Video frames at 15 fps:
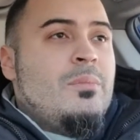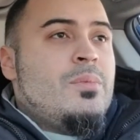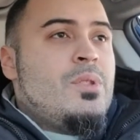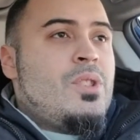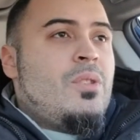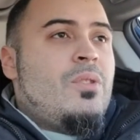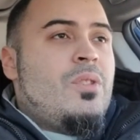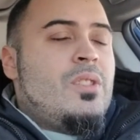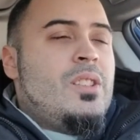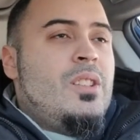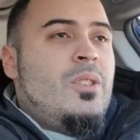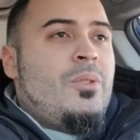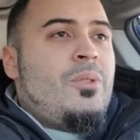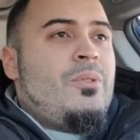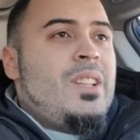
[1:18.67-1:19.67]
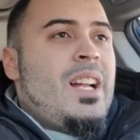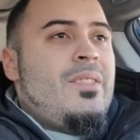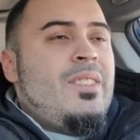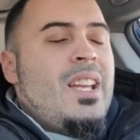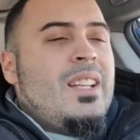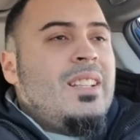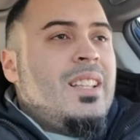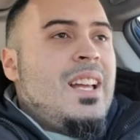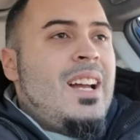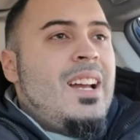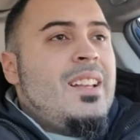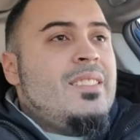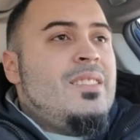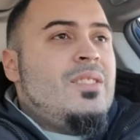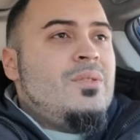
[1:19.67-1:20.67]
Sure, 3-die
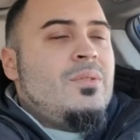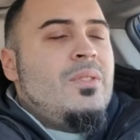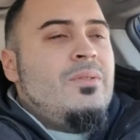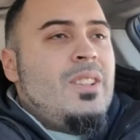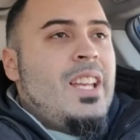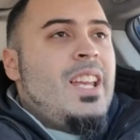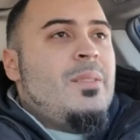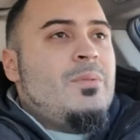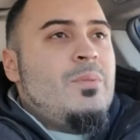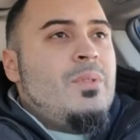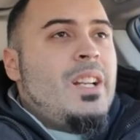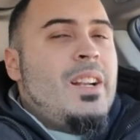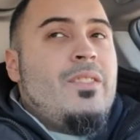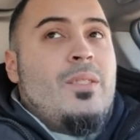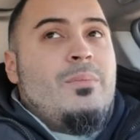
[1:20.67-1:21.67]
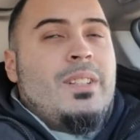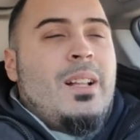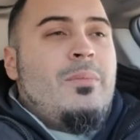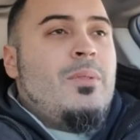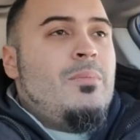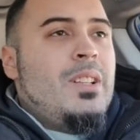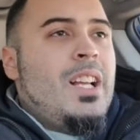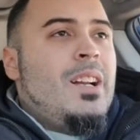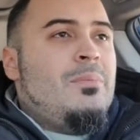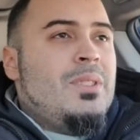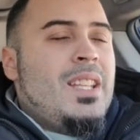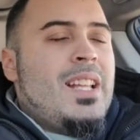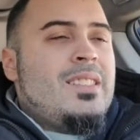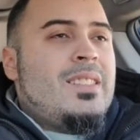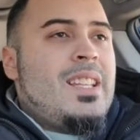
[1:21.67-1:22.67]
Vandalize into a Flames, whatever, blah, blah, blah, but
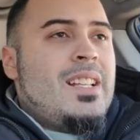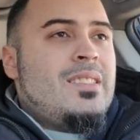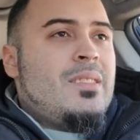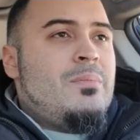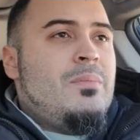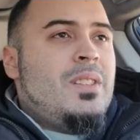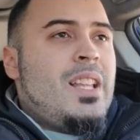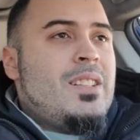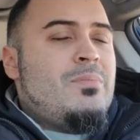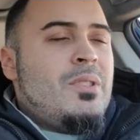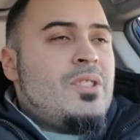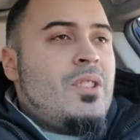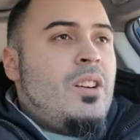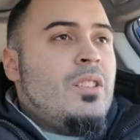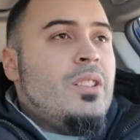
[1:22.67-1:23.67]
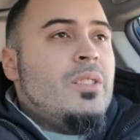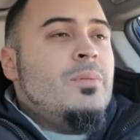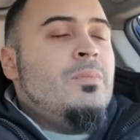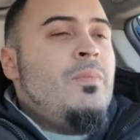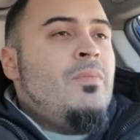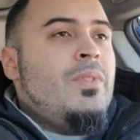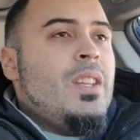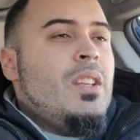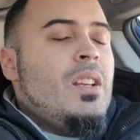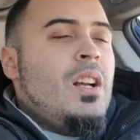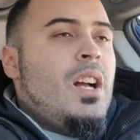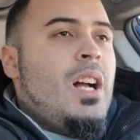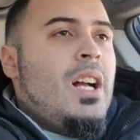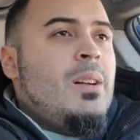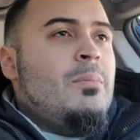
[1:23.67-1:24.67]
that's much harder.
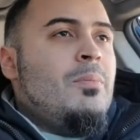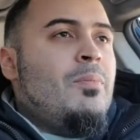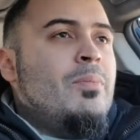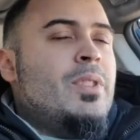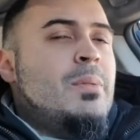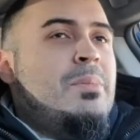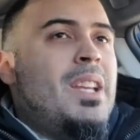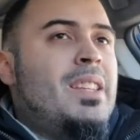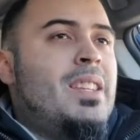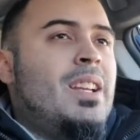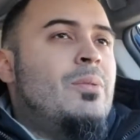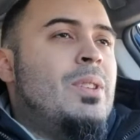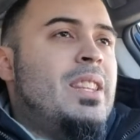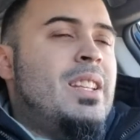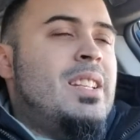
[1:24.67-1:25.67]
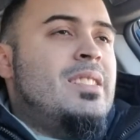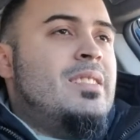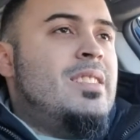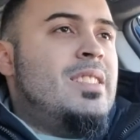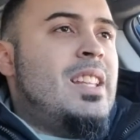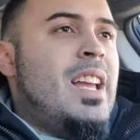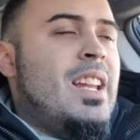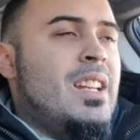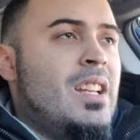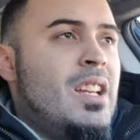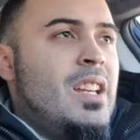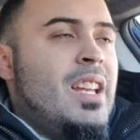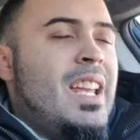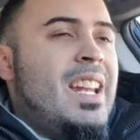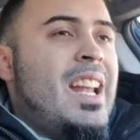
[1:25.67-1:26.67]
The big thing with it is that
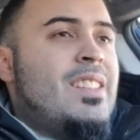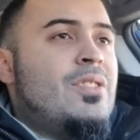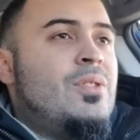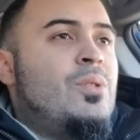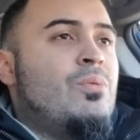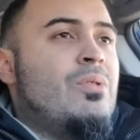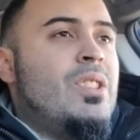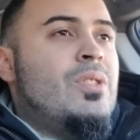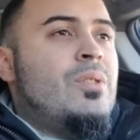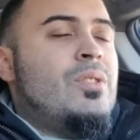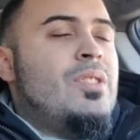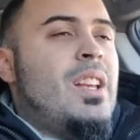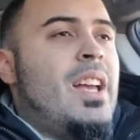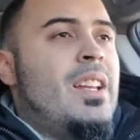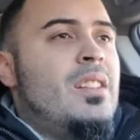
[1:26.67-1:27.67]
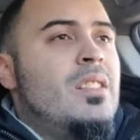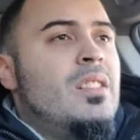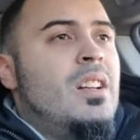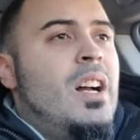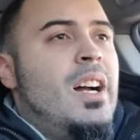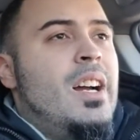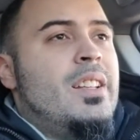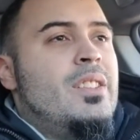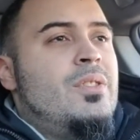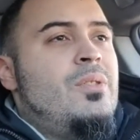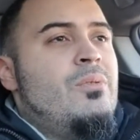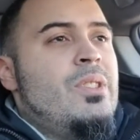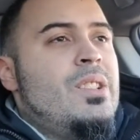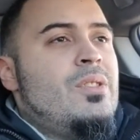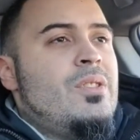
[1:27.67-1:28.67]
it has a 2-resource side, and the
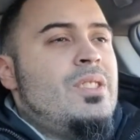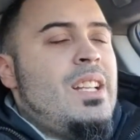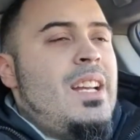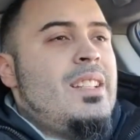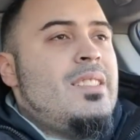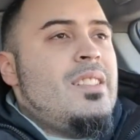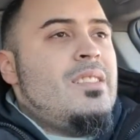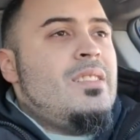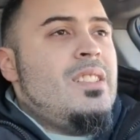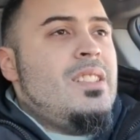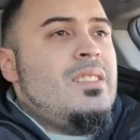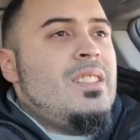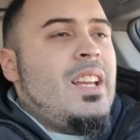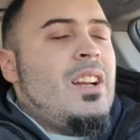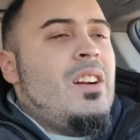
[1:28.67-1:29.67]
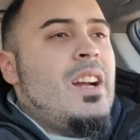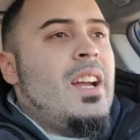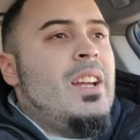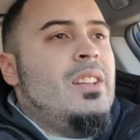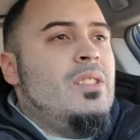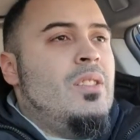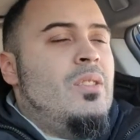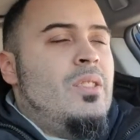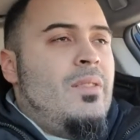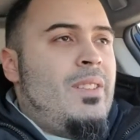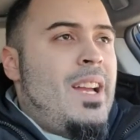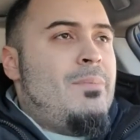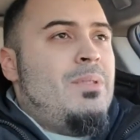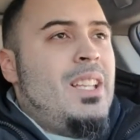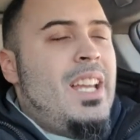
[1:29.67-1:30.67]
2-resource side essentially is like, all right, if
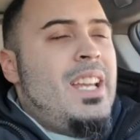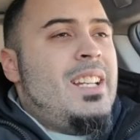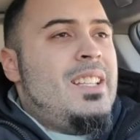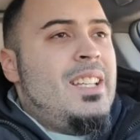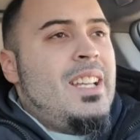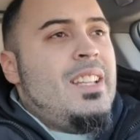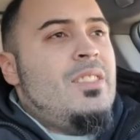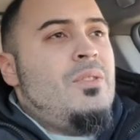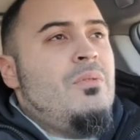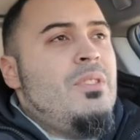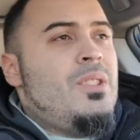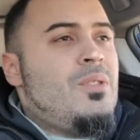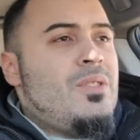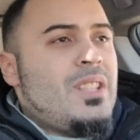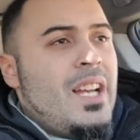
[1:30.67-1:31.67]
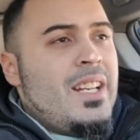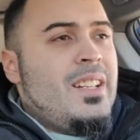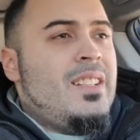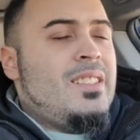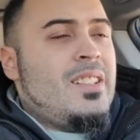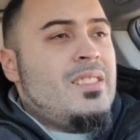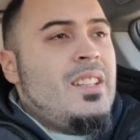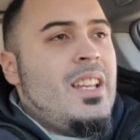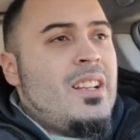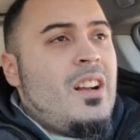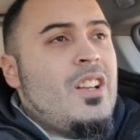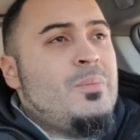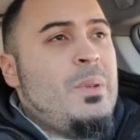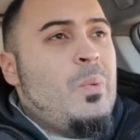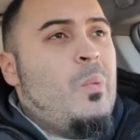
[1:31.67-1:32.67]
I play it and then get the 2-resource side, it
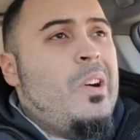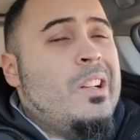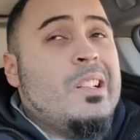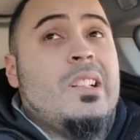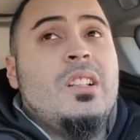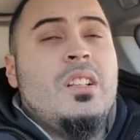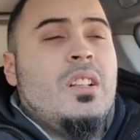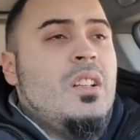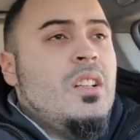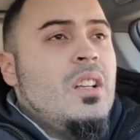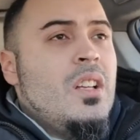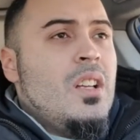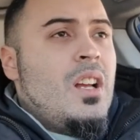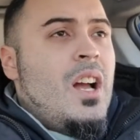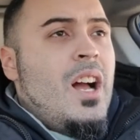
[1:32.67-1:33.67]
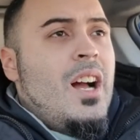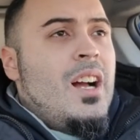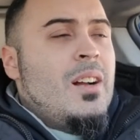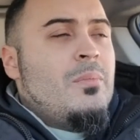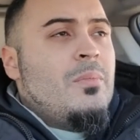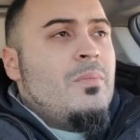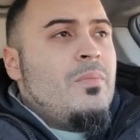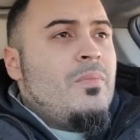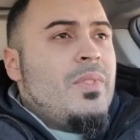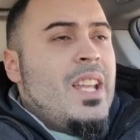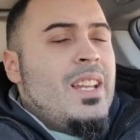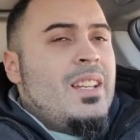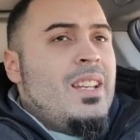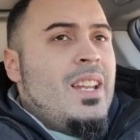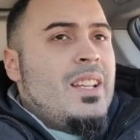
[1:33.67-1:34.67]
costs me 1.
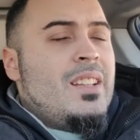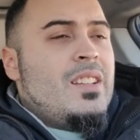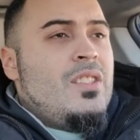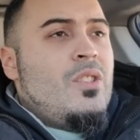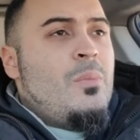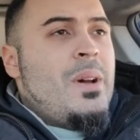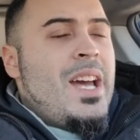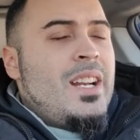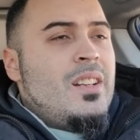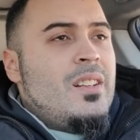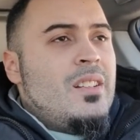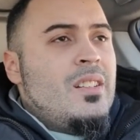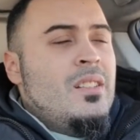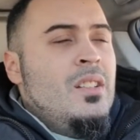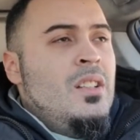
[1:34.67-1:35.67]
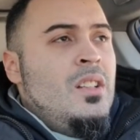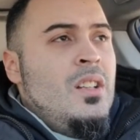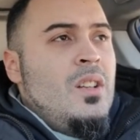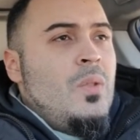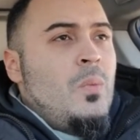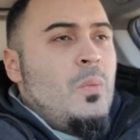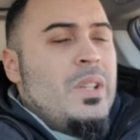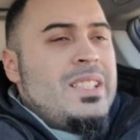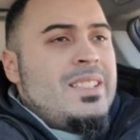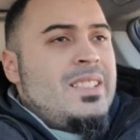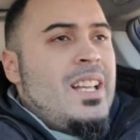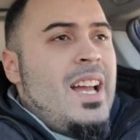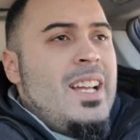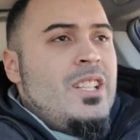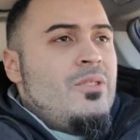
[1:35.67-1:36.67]
And no matter what
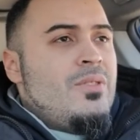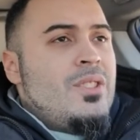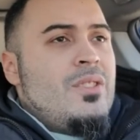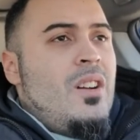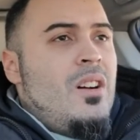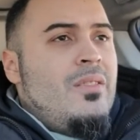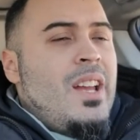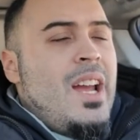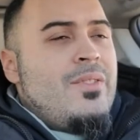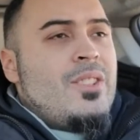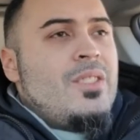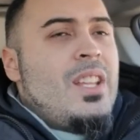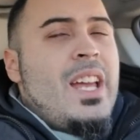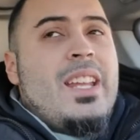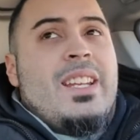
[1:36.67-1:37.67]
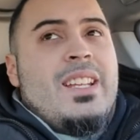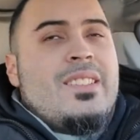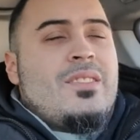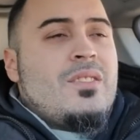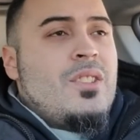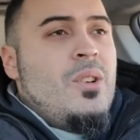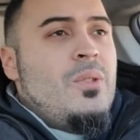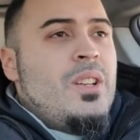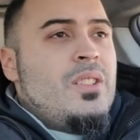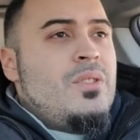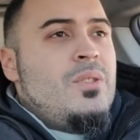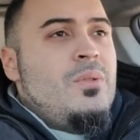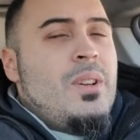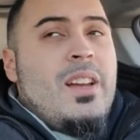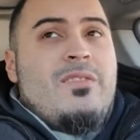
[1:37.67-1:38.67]
side you resolve after that, it's going
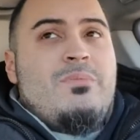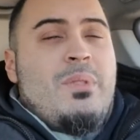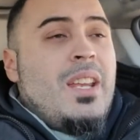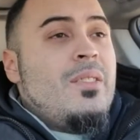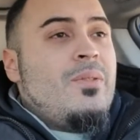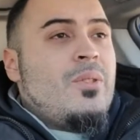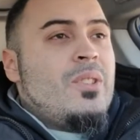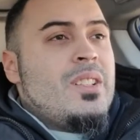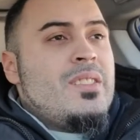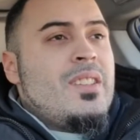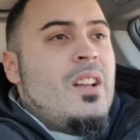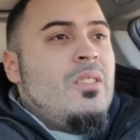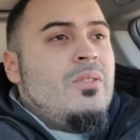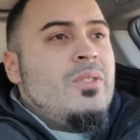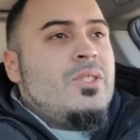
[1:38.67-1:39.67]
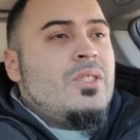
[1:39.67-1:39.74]
to have paid for itself.